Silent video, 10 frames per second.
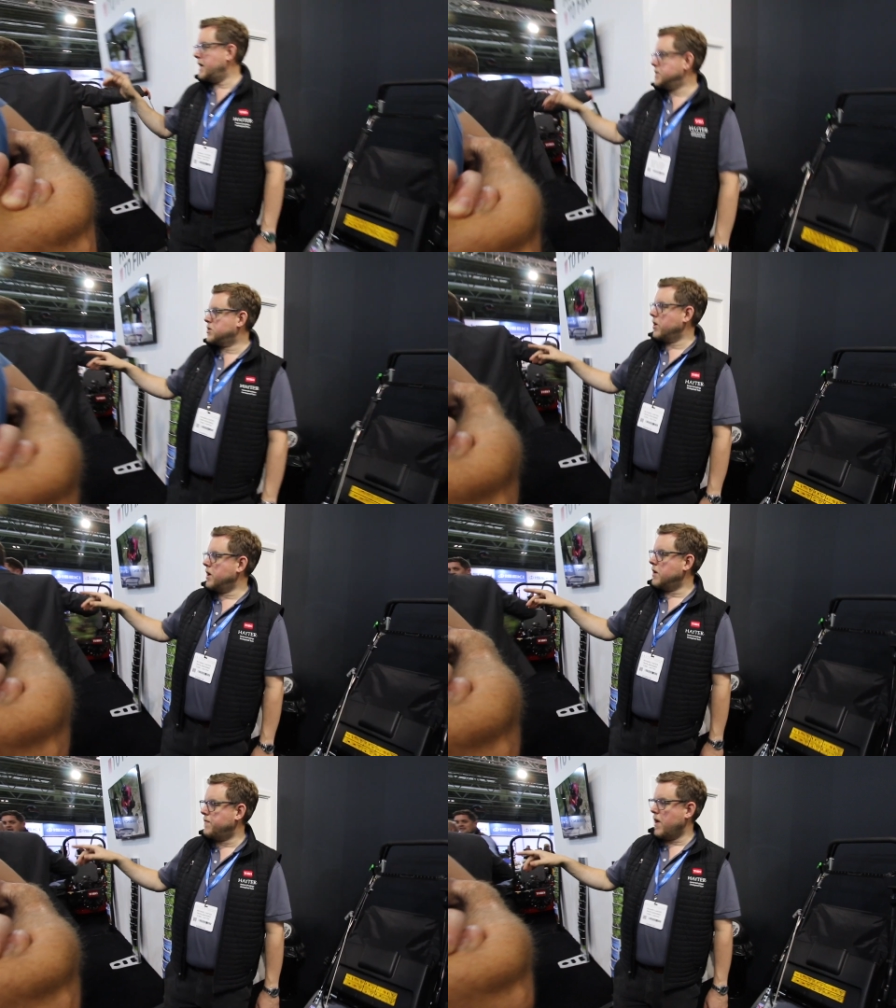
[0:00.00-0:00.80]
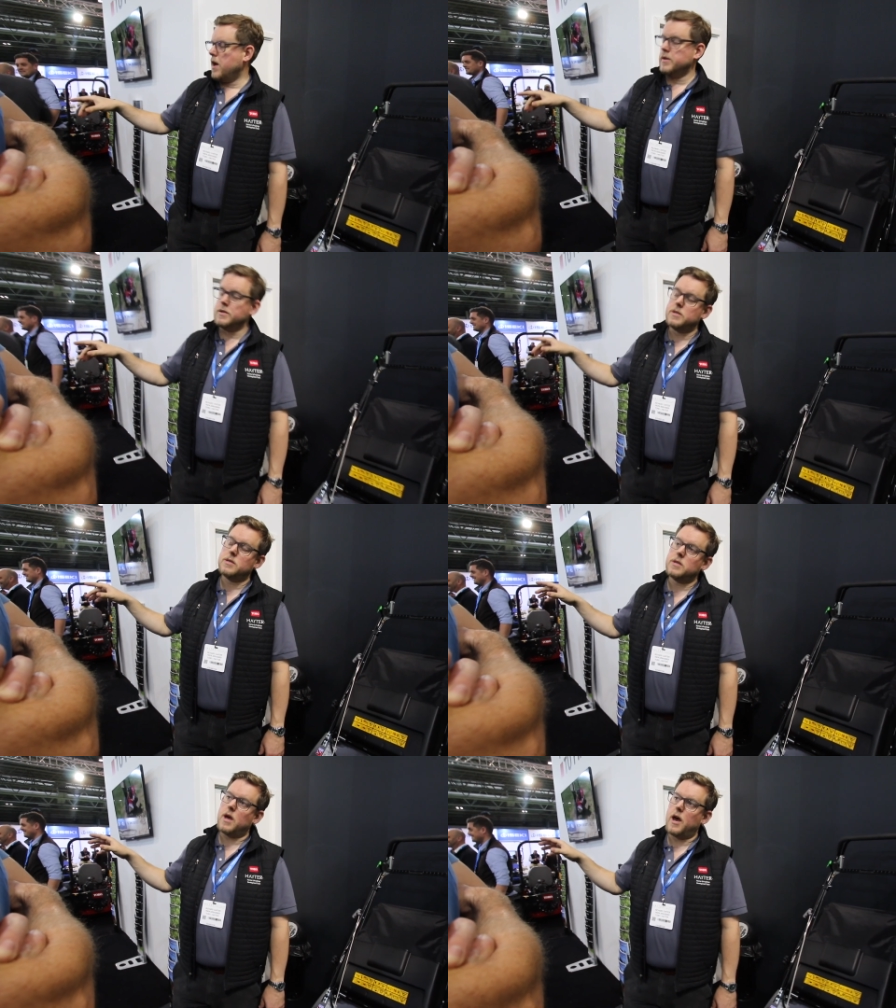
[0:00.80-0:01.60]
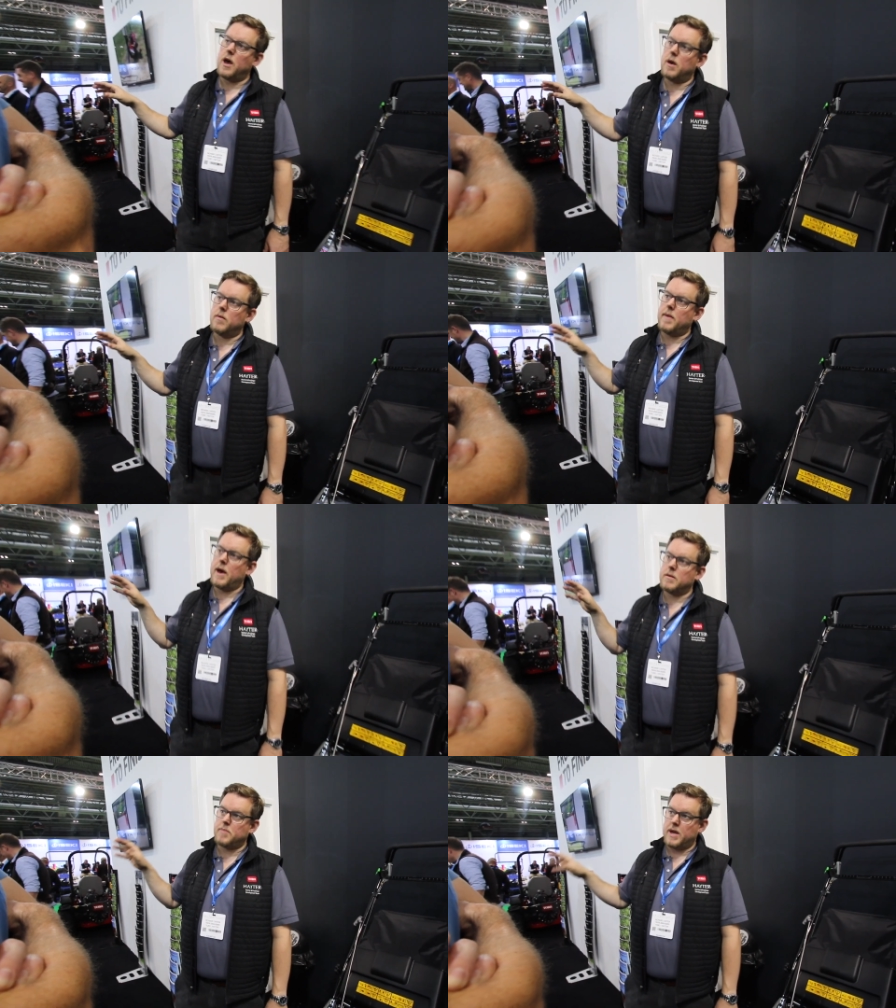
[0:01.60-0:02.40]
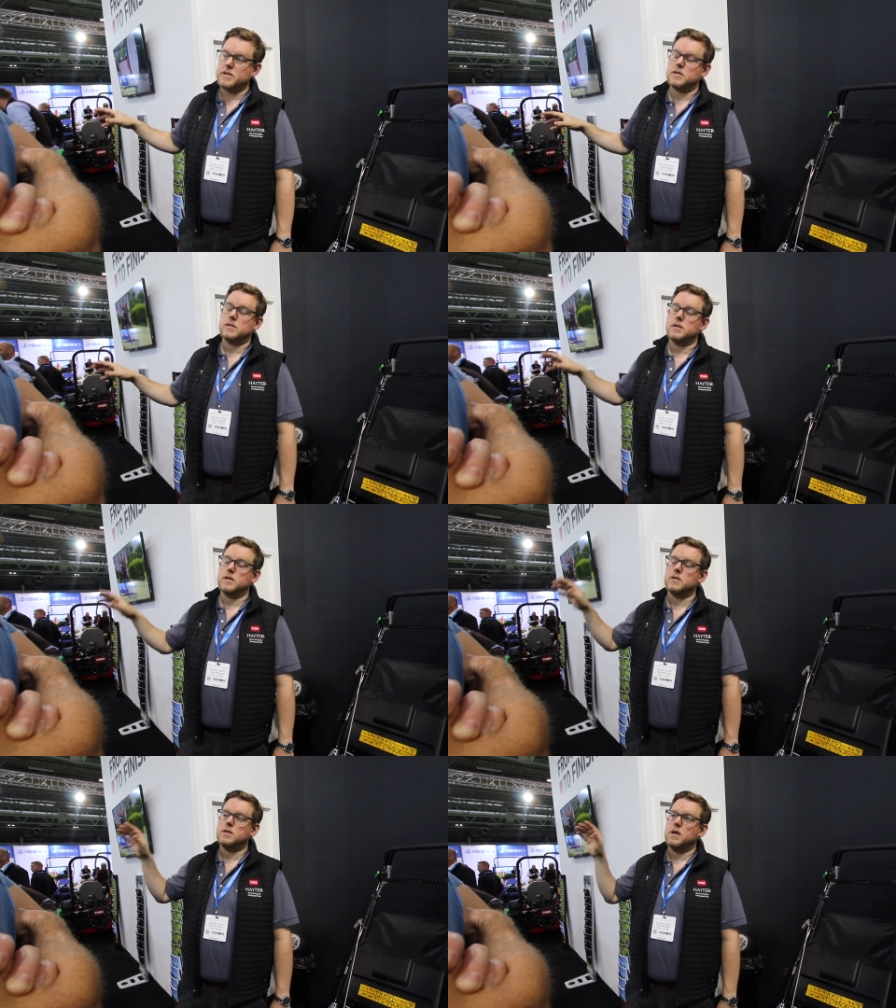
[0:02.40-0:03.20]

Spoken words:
It's got an advanced and patented